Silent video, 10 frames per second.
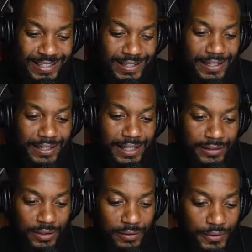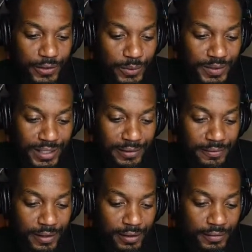Yeah, so the first one was
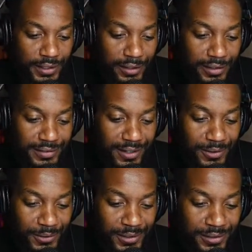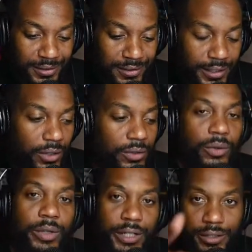95. Gail, it's all good. Gail, don't
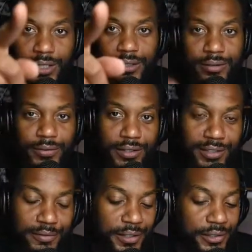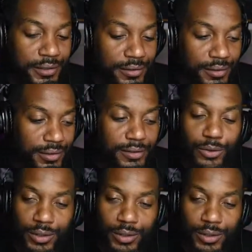worry. You're next for the confession, so it's okay.